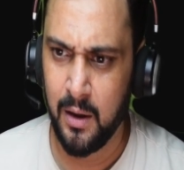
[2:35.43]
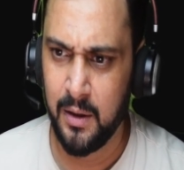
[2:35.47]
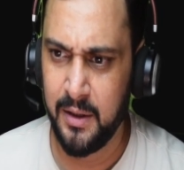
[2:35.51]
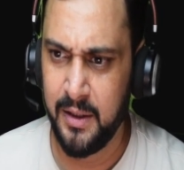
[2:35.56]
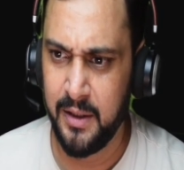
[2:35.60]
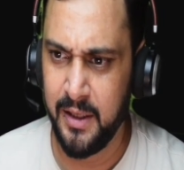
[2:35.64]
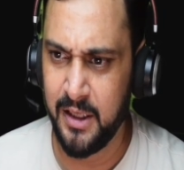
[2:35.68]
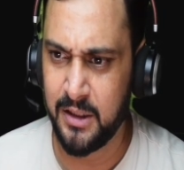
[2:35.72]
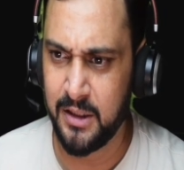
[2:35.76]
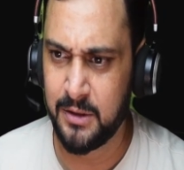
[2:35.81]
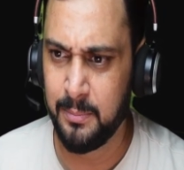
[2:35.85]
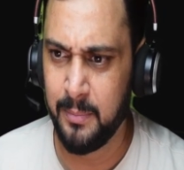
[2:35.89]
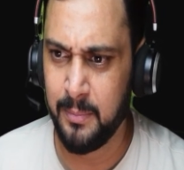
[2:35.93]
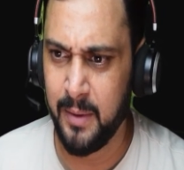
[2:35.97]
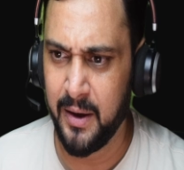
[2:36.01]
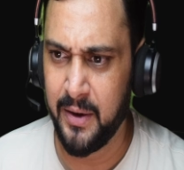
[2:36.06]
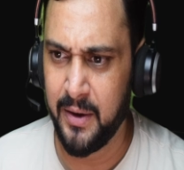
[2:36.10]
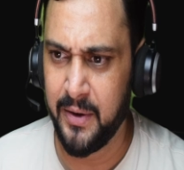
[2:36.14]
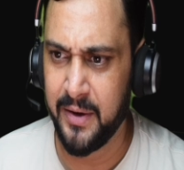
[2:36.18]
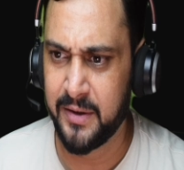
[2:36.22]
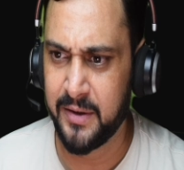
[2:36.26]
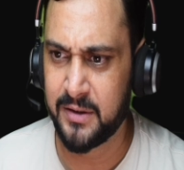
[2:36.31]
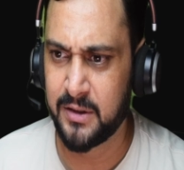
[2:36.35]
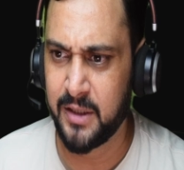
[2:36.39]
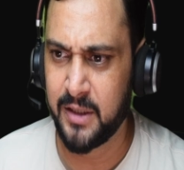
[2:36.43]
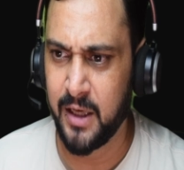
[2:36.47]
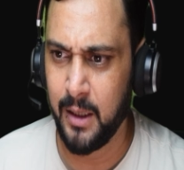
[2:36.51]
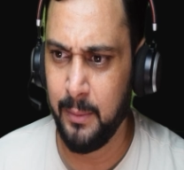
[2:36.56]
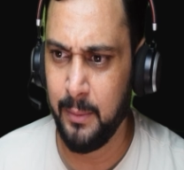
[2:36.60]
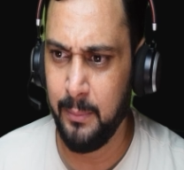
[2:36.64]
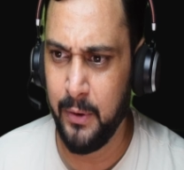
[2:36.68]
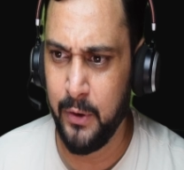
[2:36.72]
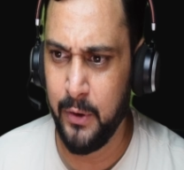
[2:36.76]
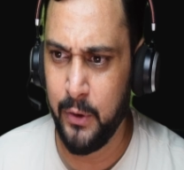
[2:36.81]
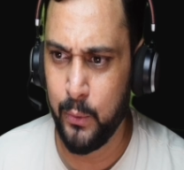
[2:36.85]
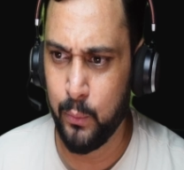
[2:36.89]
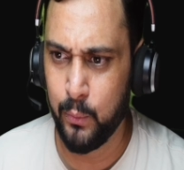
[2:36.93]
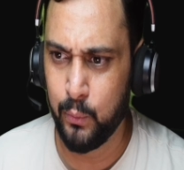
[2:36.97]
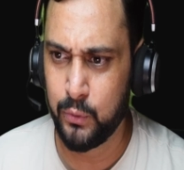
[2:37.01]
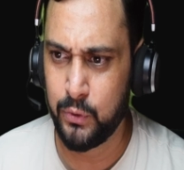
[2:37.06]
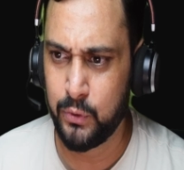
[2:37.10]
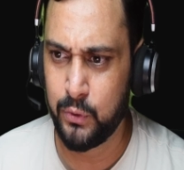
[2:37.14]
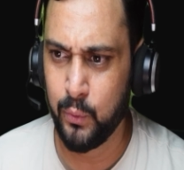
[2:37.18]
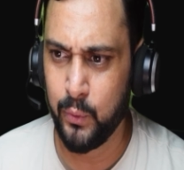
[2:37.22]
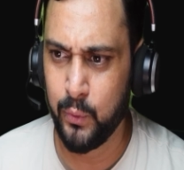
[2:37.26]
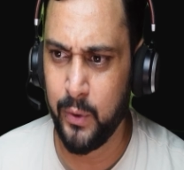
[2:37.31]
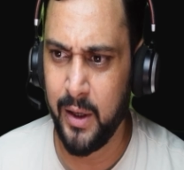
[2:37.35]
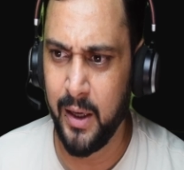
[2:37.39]
These metrics can be used
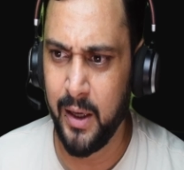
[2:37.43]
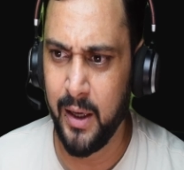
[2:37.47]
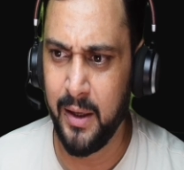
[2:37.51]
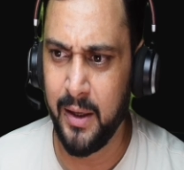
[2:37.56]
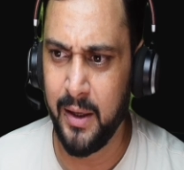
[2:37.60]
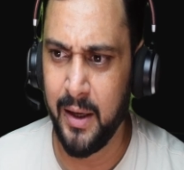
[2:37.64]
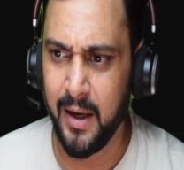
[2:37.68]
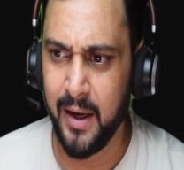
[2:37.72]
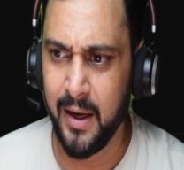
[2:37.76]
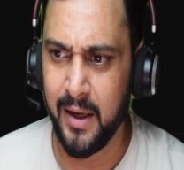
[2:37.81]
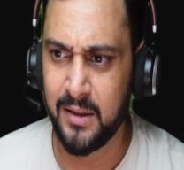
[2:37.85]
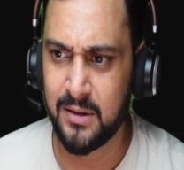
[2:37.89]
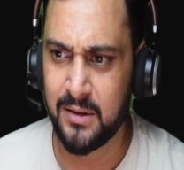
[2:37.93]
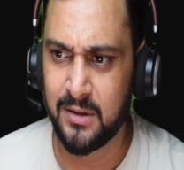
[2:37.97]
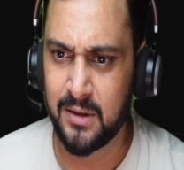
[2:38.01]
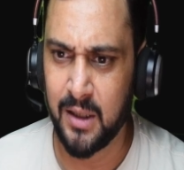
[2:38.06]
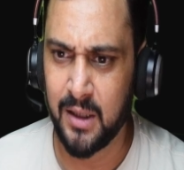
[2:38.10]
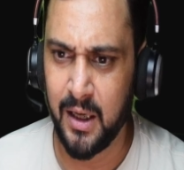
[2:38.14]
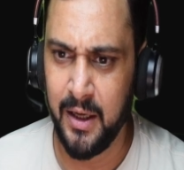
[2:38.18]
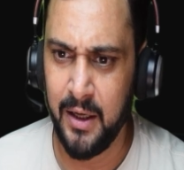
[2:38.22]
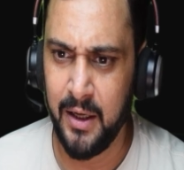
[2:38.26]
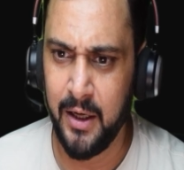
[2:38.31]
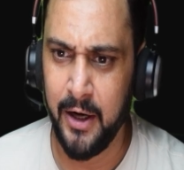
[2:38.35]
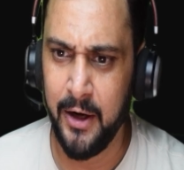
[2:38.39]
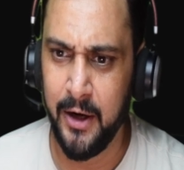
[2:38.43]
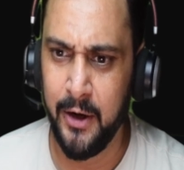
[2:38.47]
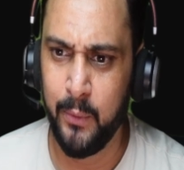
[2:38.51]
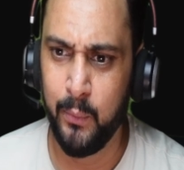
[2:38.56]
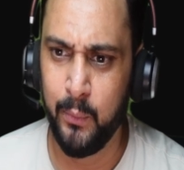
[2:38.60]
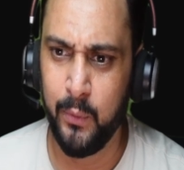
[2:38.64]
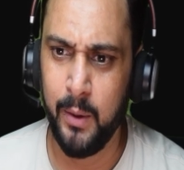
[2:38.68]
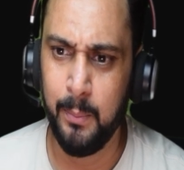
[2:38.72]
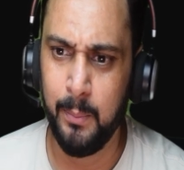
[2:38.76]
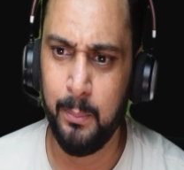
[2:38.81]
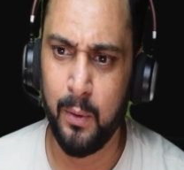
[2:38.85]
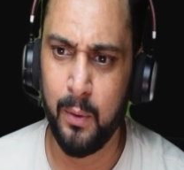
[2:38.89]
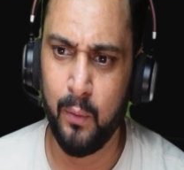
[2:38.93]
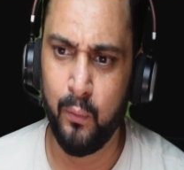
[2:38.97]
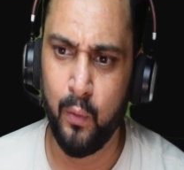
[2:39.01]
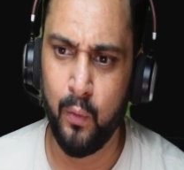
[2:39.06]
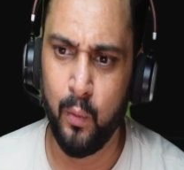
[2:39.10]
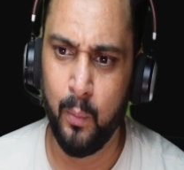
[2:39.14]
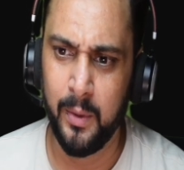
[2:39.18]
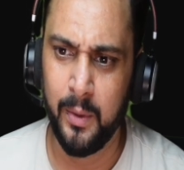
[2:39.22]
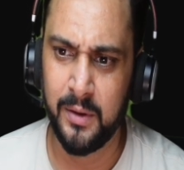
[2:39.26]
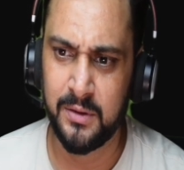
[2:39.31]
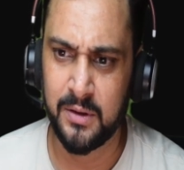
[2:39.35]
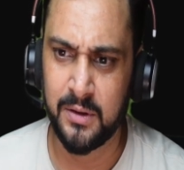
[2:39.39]
to gain insight into the
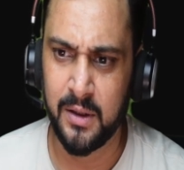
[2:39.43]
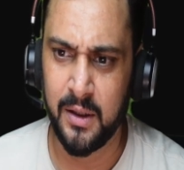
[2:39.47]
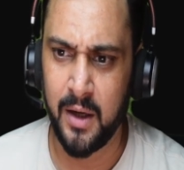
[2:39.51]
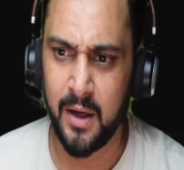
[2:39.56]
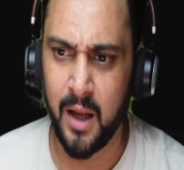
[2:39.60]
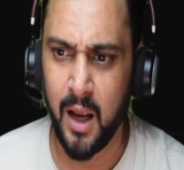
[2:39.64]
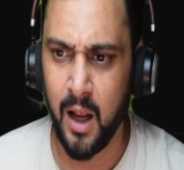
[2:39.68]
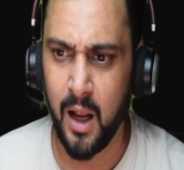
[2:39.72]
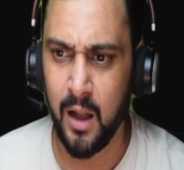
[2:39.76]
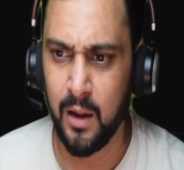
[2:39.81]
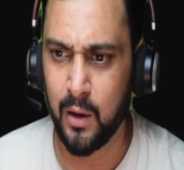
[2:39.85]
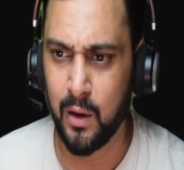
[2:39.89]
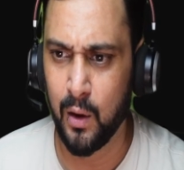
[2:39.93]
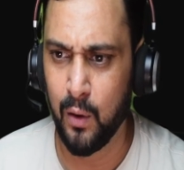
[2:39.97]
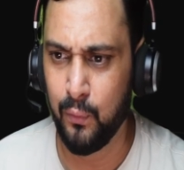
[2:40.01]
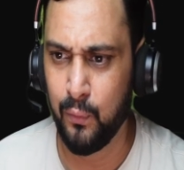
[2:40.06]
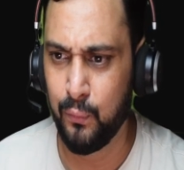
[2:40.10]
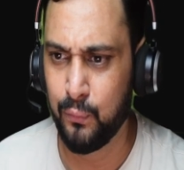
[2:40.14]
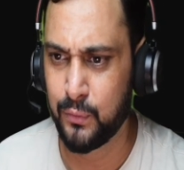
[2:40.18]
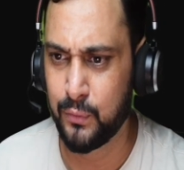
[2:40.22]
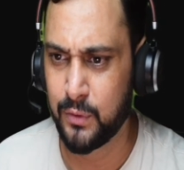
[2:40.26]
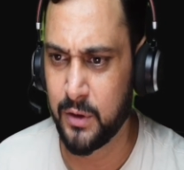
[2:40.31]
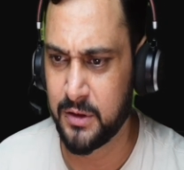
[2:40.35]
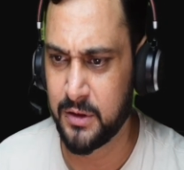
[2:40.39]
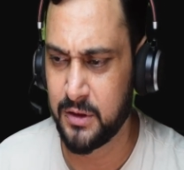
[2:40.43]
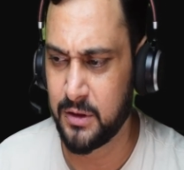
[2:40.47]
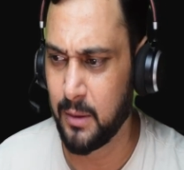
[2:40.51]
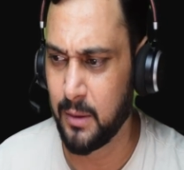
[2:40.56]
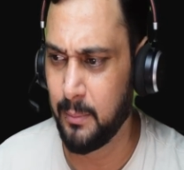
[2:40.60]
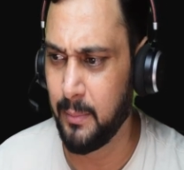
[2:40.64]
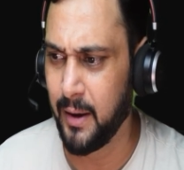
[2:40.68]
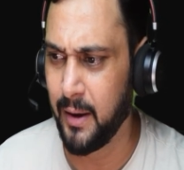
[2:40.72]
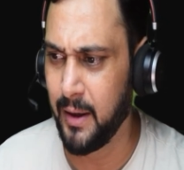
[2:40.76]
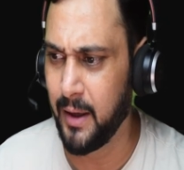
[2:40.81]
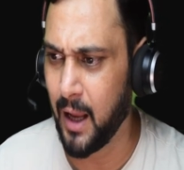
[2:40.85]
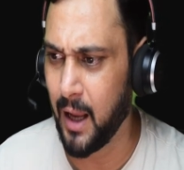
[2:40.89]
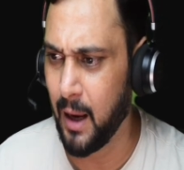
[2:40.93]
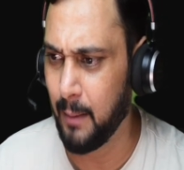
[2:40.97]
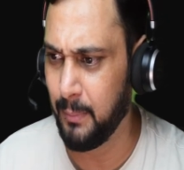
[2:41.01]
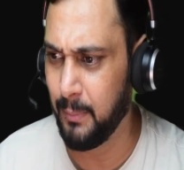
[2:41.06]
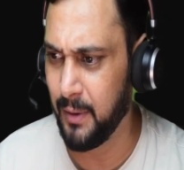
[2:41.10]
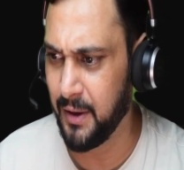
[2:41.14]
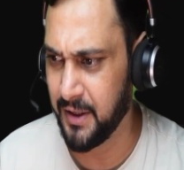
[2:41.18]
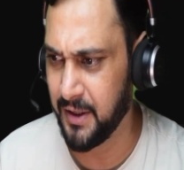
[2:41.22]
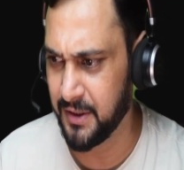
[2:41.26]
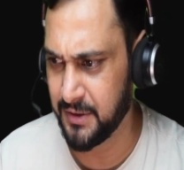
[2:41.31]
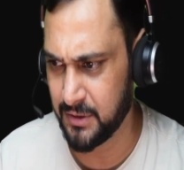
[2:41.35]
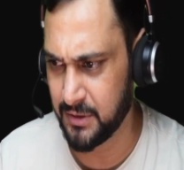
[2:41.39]
performance and health of system and
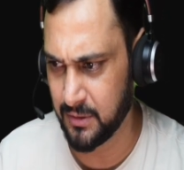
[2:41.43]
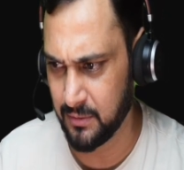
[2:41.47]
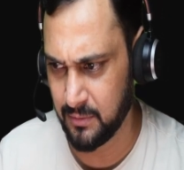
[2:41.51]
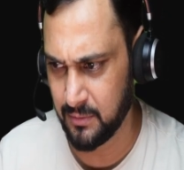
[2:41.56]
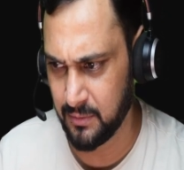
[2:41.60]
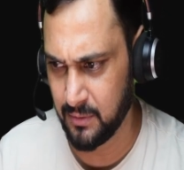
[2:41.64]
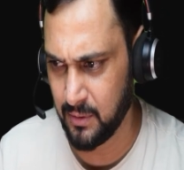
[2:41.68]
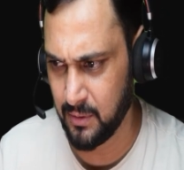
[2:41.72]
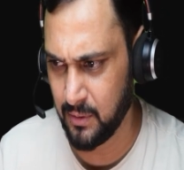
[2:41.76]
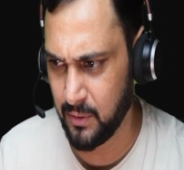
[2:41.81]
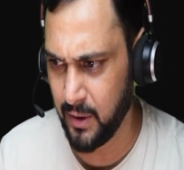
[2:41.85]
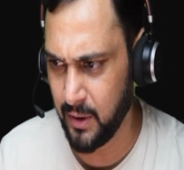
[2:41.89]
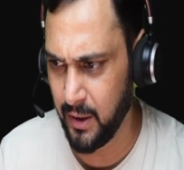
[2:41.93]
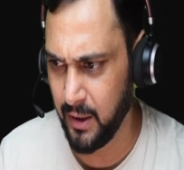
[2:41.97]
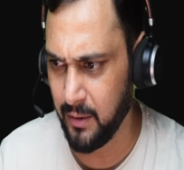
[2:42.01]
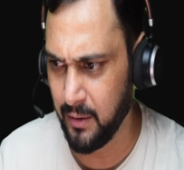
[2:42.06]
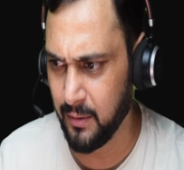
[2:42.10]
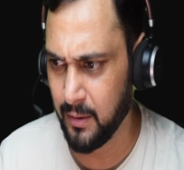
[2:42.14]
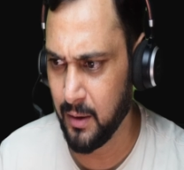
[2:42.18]
application. Right?